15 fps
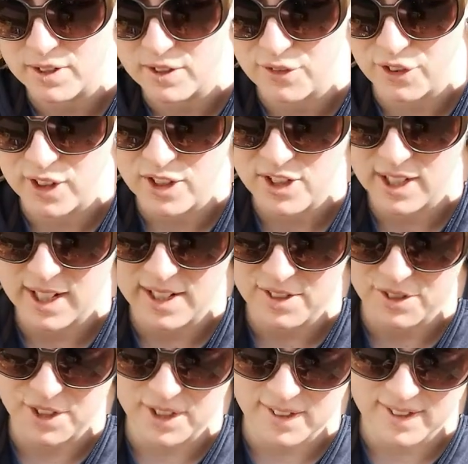It's
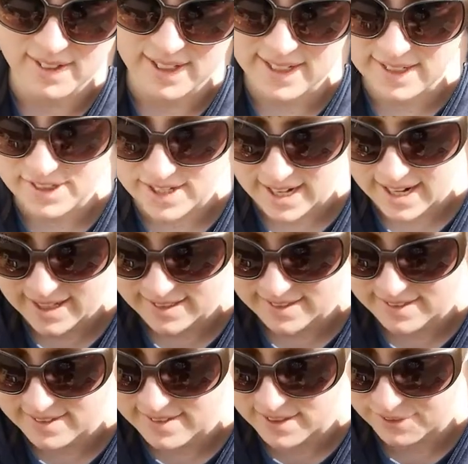fertiliser. You can see the
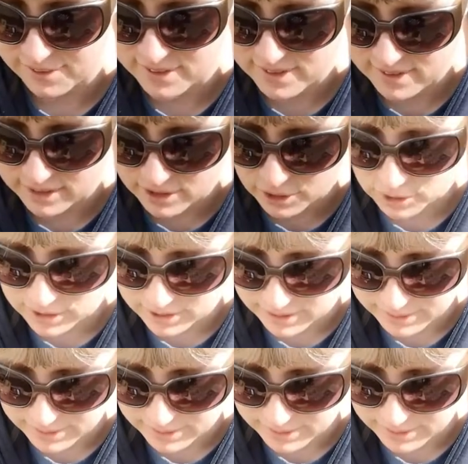darkness, the difference in the colour,